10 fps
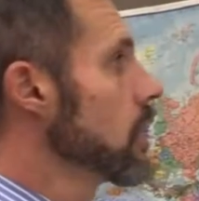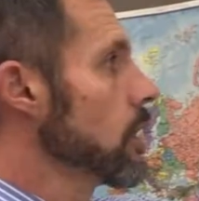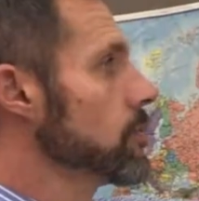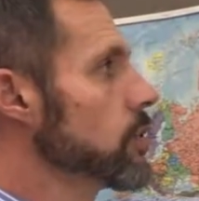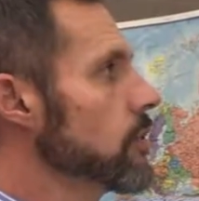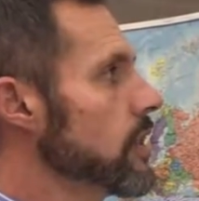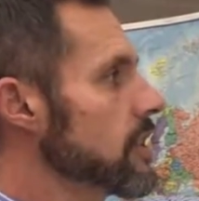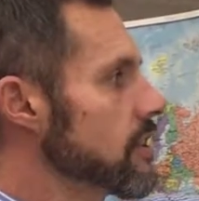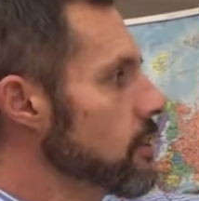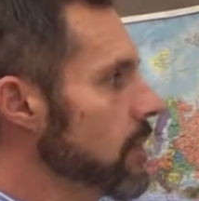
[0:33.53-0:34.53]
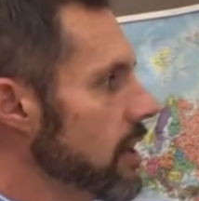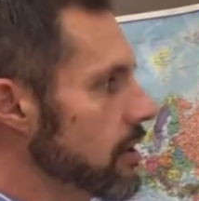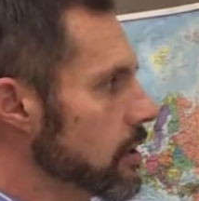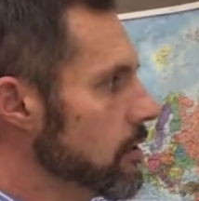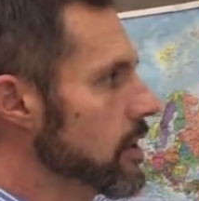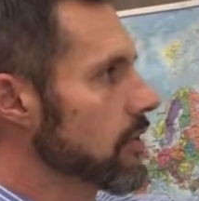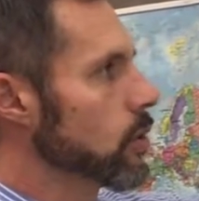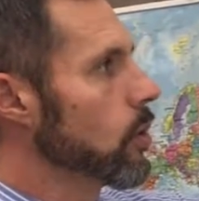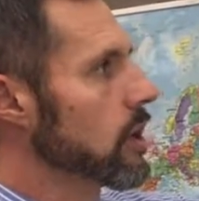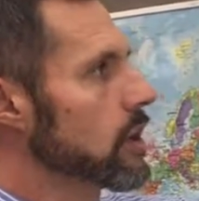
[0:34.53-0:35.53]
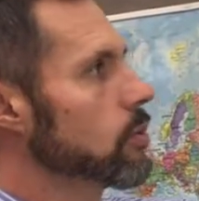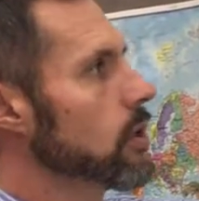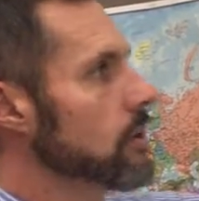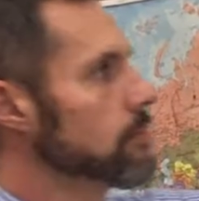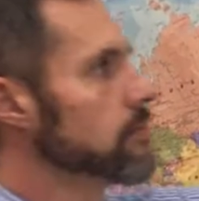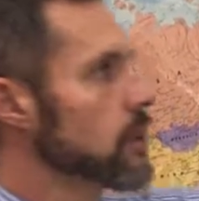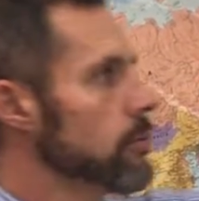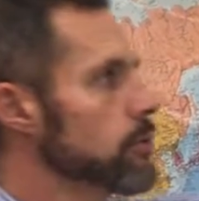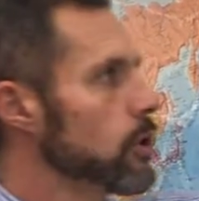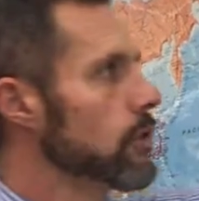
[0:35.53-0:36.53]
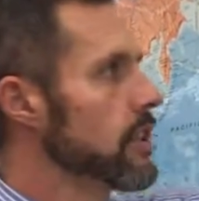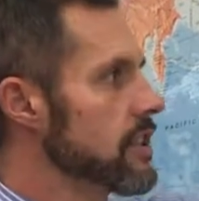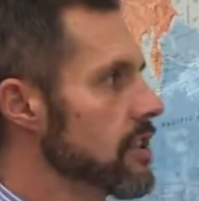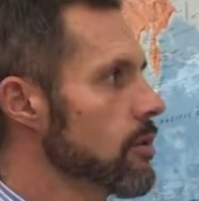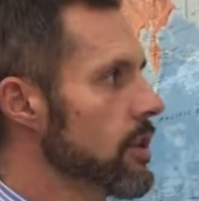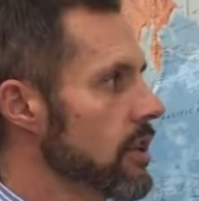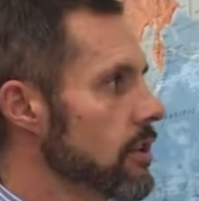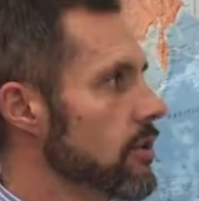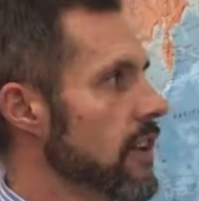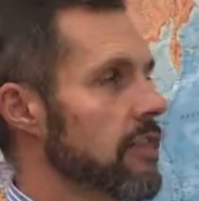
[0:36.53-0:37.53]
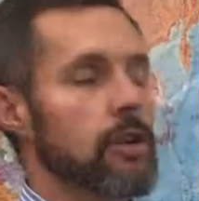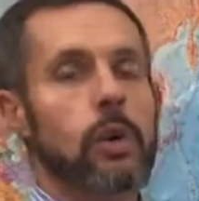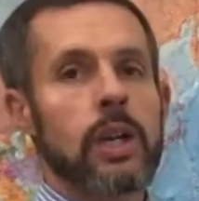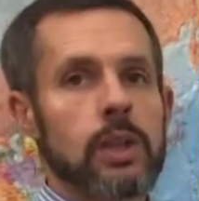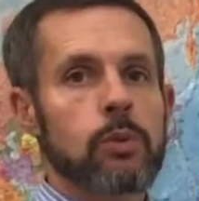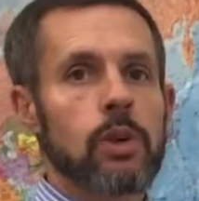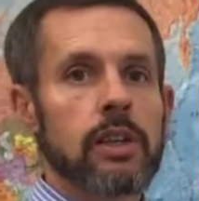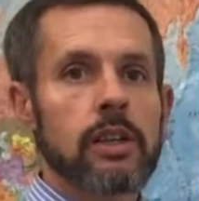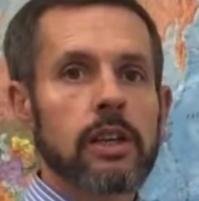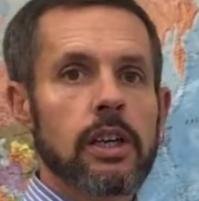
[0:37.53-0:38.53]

Comes over, hits the demand curve, you have a quantity 1. Comes over, hits the demand curve, you have a quantity 1.